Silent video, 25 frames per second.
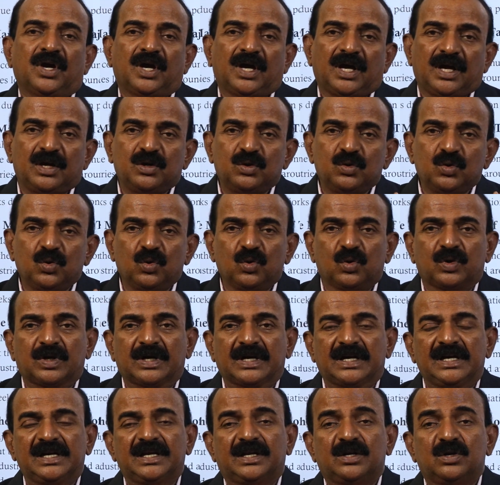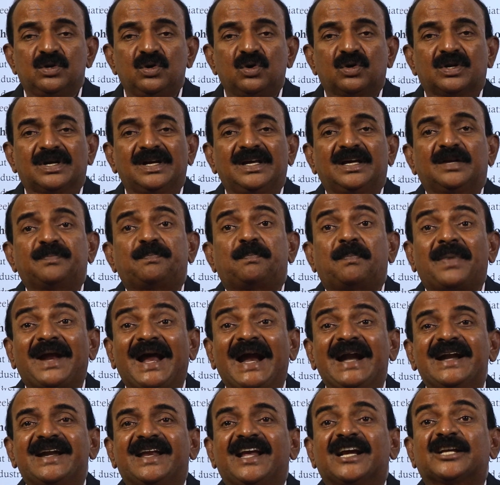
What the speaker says: a nuclear plant